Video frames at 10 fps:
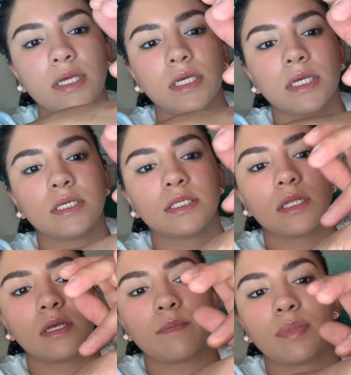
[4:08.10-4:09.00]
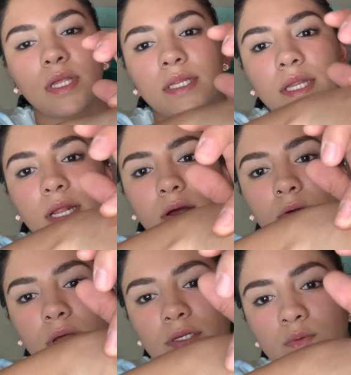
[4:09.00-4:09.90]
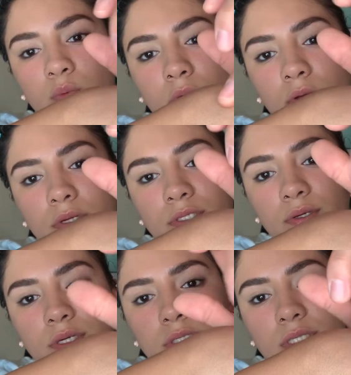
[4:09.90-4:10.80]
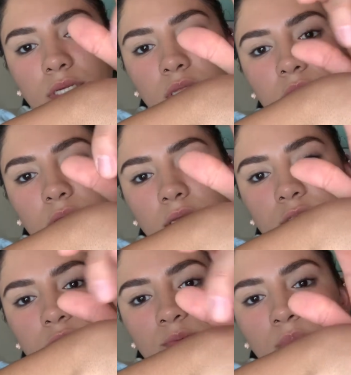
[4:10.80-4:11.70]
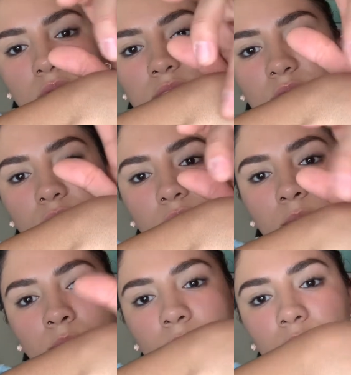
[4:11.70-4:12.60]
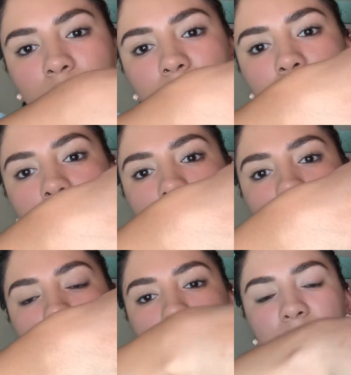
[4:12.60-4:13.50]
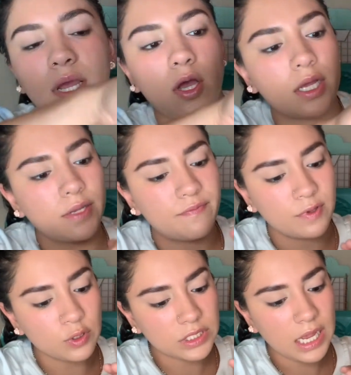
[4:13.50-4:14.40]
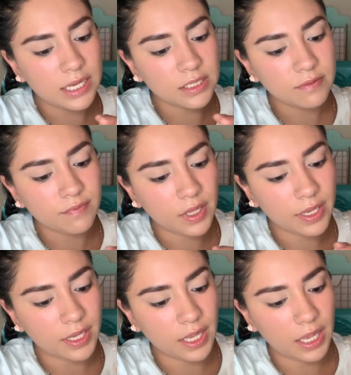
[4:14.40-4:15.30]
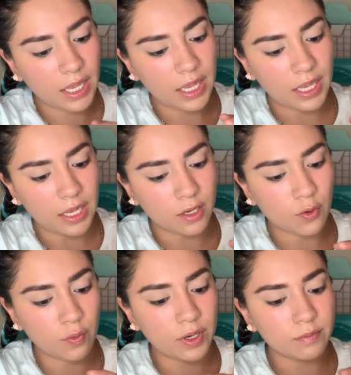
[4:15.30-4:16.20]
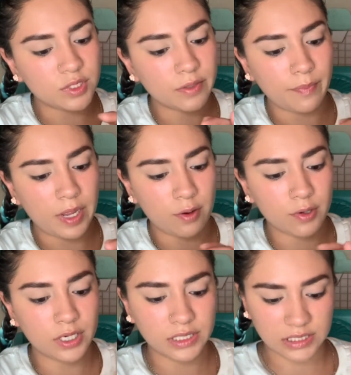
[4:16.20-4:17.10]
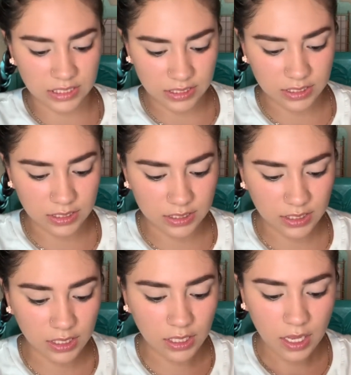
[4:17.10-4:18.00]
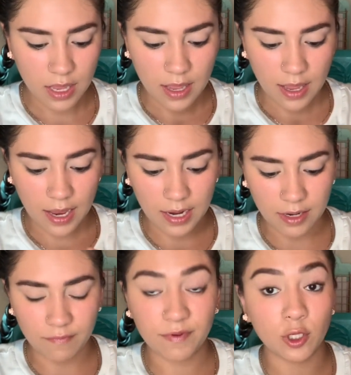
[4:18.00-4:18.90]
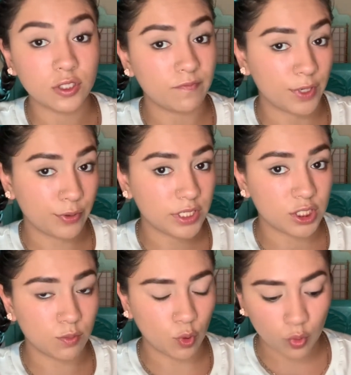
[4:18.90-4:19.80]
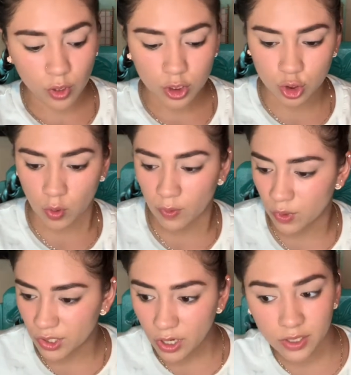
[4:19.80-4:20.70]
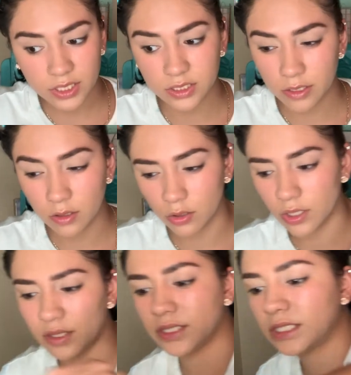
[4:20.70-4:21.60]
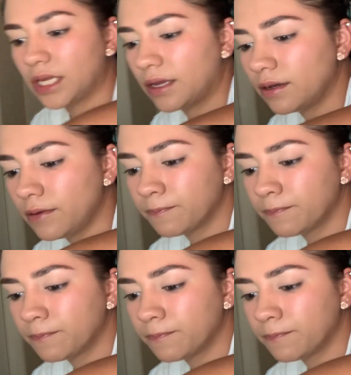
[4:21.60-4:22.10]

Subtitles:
easily blended out as well. As you can see, like it just blends out like butter, but it feels kind of like a cream to powder consistency, and it feels very smooth. So I wonder how that's gonna look on the skin.